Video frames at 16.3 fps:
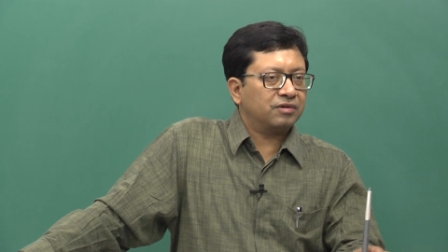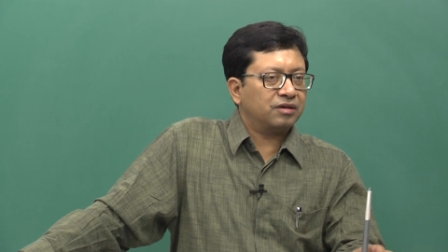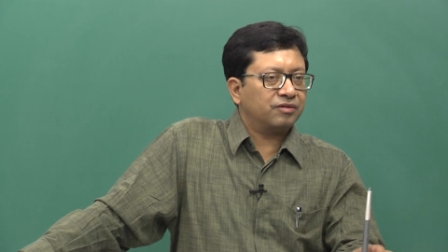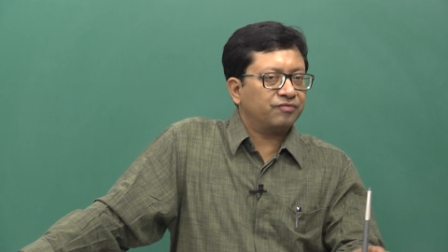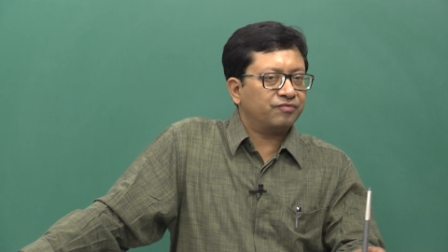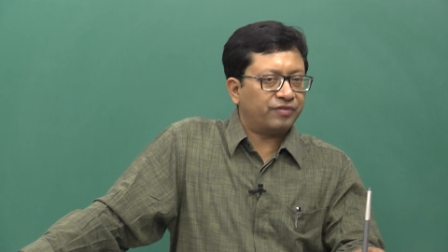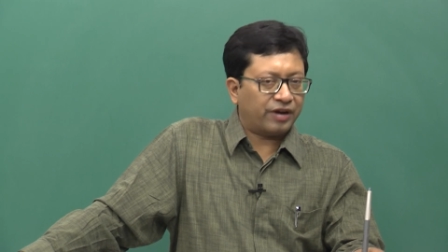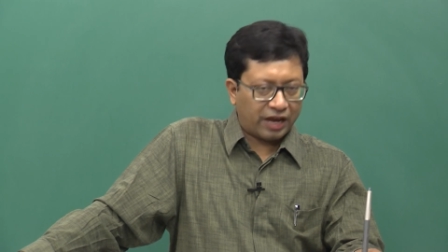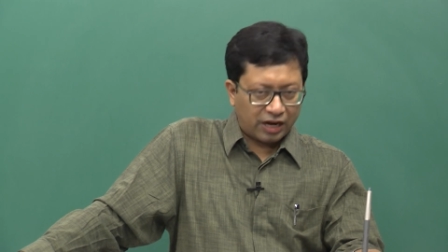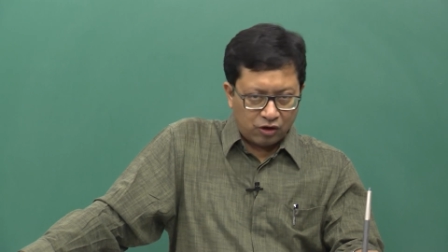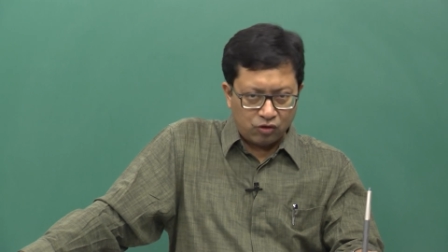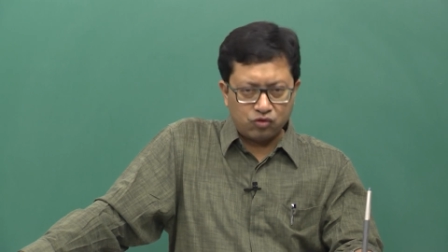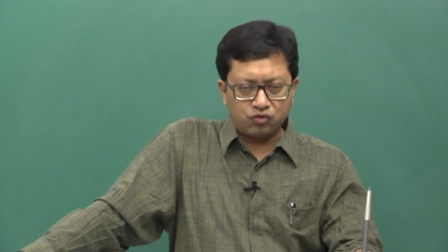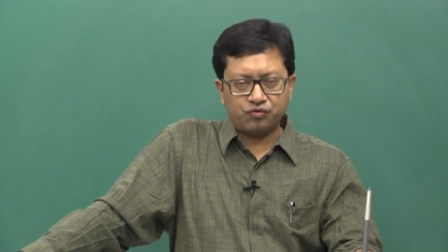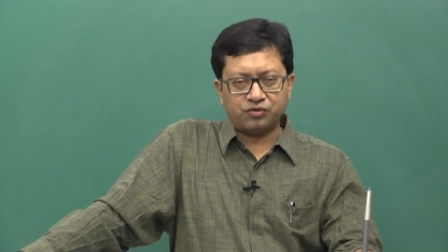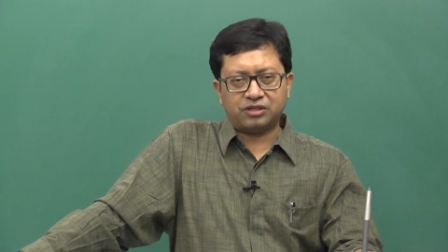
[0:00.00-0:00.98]

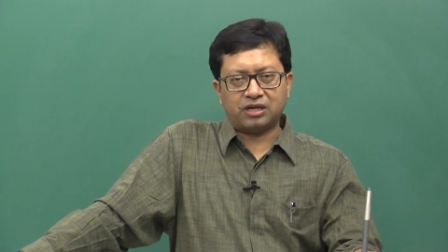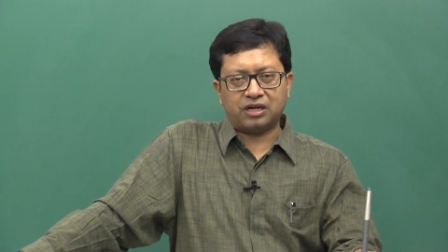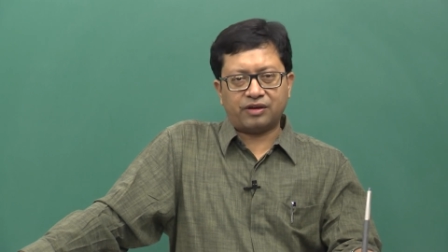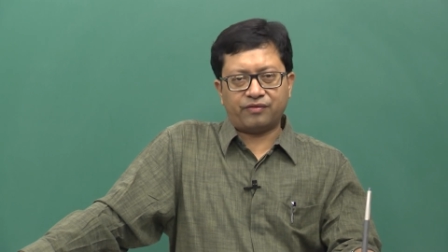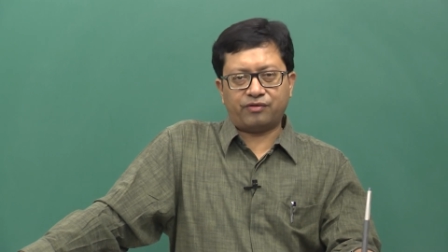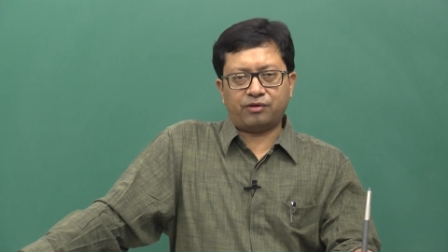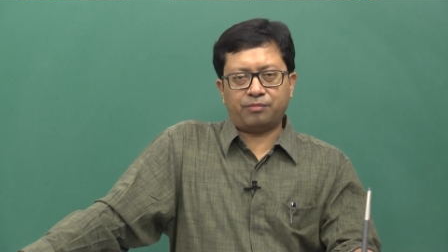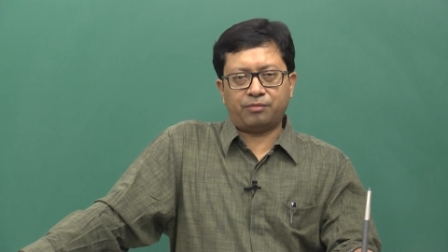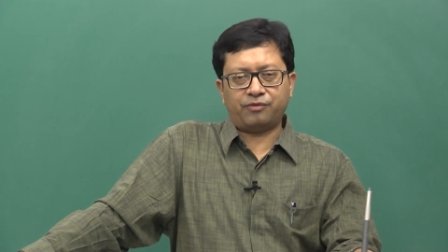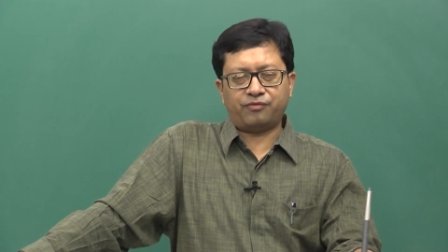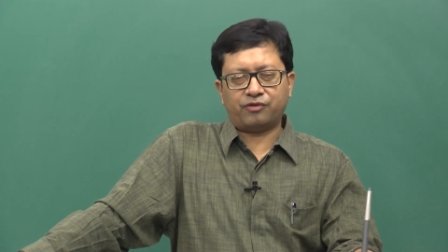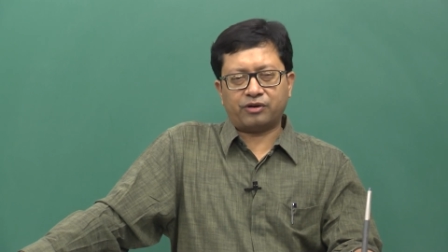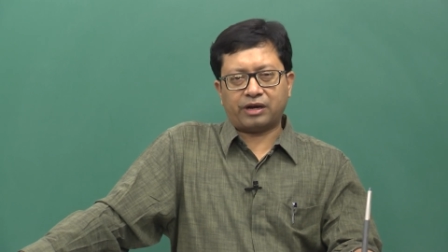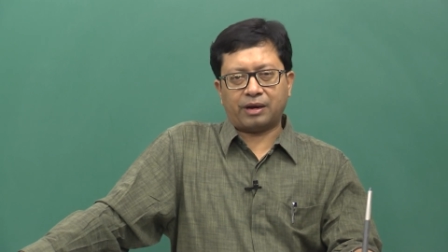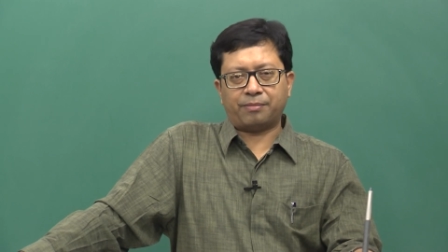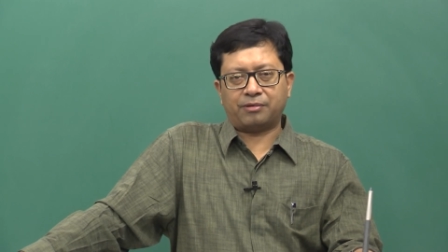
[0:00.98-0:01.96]
values which are available
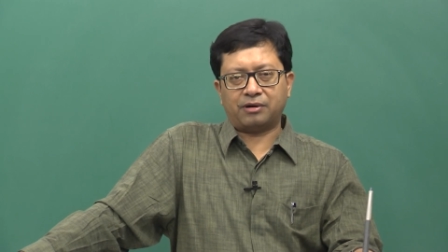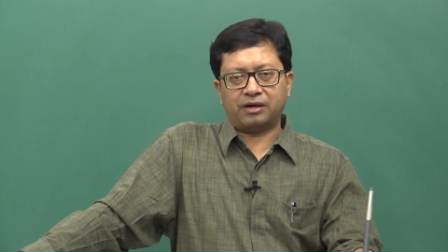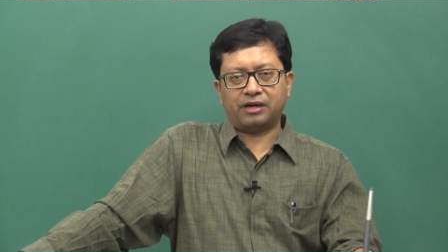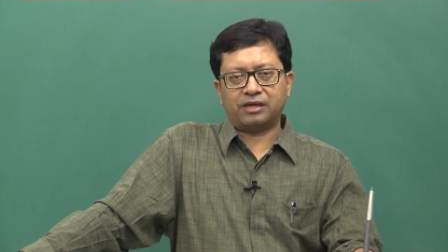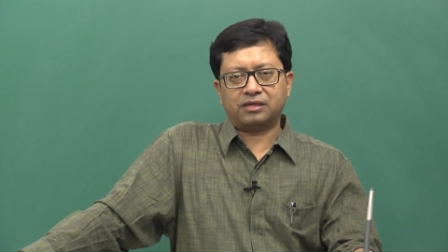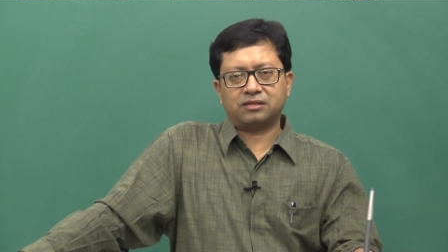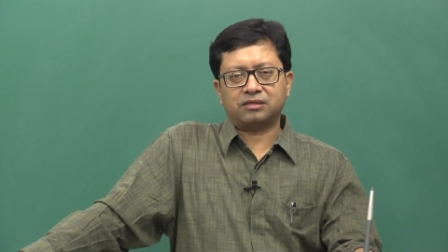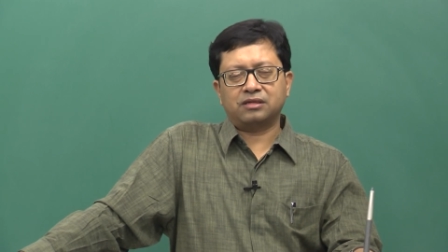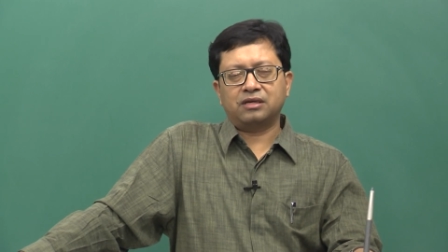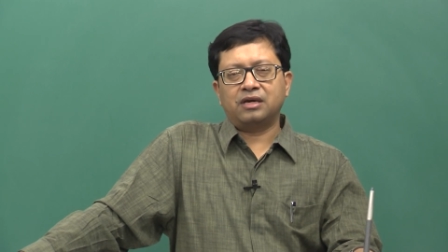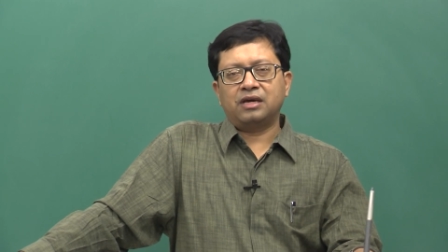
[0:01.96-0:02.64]
for capital X,